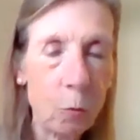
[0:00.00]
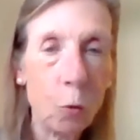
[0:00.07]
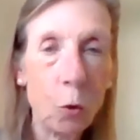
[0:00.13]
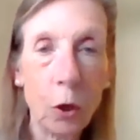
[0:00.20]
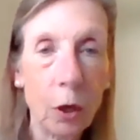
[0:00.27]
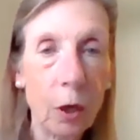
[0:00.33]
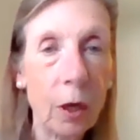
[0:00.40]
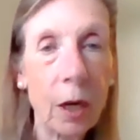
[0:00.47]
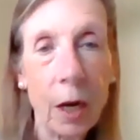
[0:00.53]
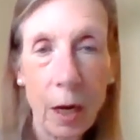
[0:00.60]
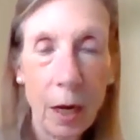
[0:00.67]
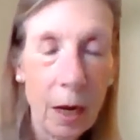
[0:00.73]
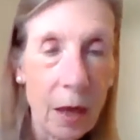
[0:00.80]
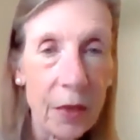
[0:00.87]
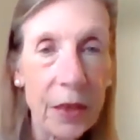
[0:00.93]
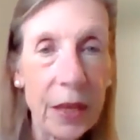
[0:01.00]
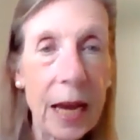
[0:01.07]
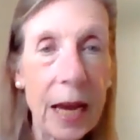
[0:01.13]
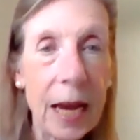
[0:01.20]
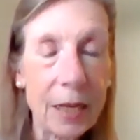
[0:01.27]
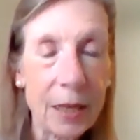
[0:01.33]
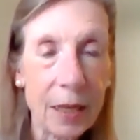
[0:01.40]
it were,
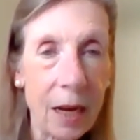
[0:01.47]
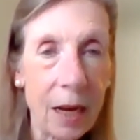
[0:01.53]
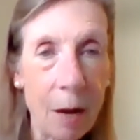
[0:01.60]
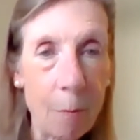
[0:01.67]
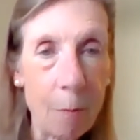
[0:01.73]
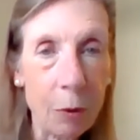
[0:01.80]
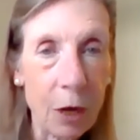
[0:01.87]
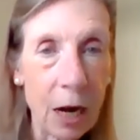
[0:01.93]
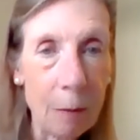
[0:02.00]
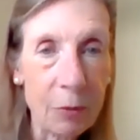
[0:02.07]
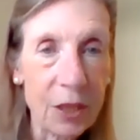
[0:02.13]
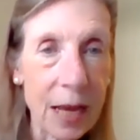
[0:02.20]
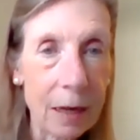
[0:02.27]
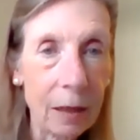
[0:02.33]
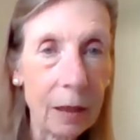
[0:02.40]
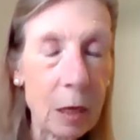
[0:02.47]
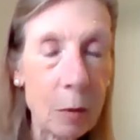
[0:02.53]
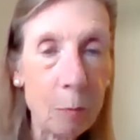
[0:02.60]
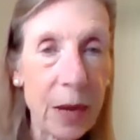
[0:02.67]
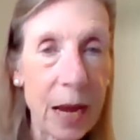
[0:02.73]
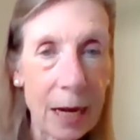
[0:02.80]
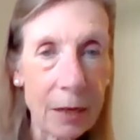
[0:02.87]
that um, perhaps that'll
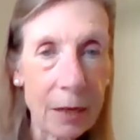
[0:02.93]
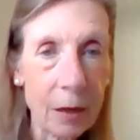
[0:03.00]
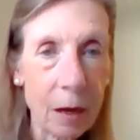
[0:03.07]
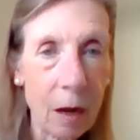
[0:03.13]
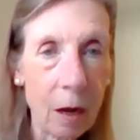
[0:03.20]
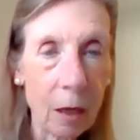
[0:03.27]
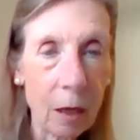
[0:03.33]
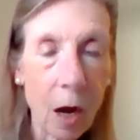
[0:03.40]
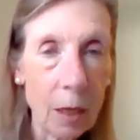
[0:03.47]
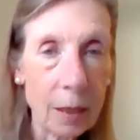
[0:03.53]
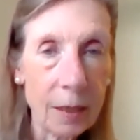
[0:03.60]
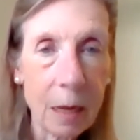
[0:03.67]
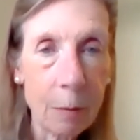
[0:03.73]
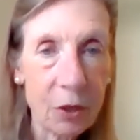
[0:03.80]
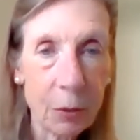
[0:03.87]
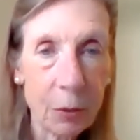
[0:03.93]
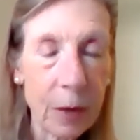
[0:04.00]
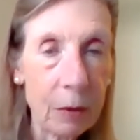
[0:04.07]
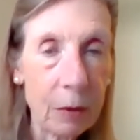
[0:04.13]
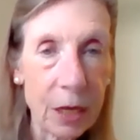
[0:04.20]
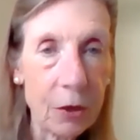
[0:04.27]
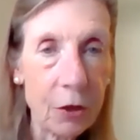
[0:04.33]
impact uh, concepts
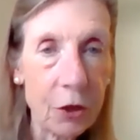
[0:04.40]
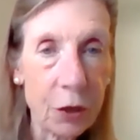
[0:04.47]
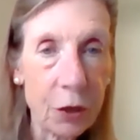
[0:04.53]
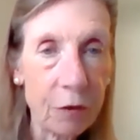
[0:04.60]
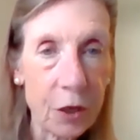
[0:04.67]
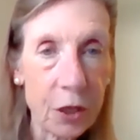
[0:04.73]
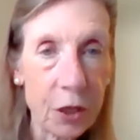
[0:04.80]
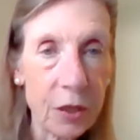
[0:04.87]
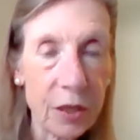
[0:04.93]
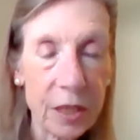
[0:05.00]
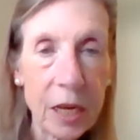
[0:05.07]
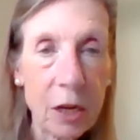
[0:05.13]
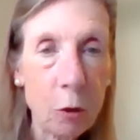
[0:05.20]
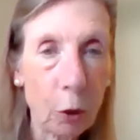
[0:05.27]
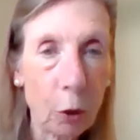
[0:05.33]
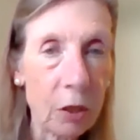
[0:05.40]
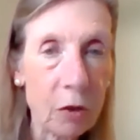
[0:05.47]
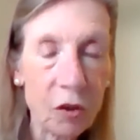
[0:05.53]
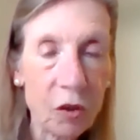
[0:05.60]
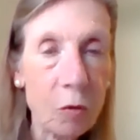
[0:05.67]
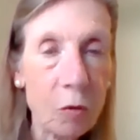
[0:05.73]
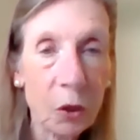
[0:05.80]
around energy efficiency or
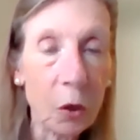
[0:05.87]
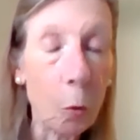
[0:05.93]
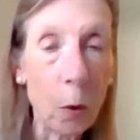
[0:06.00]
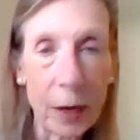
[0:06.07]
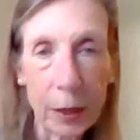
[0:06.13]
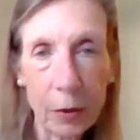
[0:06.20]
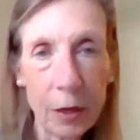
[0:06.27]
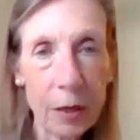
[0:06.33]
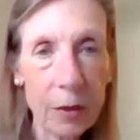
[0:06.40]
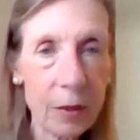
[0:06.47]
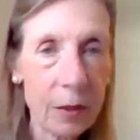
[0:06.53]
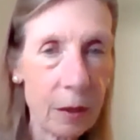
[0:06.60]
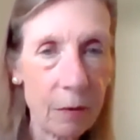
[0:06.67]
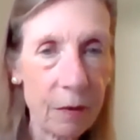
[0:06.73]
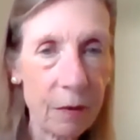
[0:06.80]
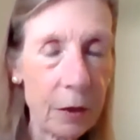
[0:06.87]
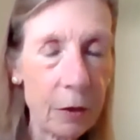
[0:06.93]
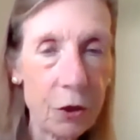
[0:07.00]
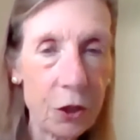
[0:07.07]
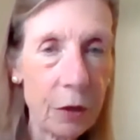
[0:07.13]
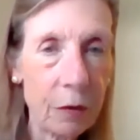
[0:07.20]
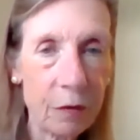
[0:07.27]
consumer awareness of
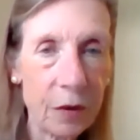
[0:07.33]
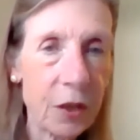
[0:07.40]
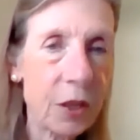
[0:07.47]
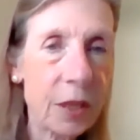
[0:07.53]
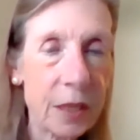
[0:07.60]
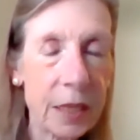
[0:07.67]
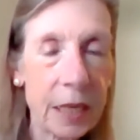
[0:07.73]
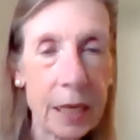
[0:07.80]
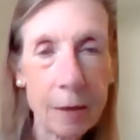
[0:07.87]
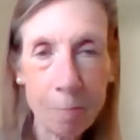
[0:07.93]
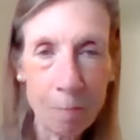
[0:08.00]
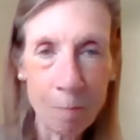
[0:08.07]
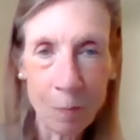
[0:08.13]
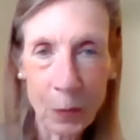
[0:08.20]
energy efficiency?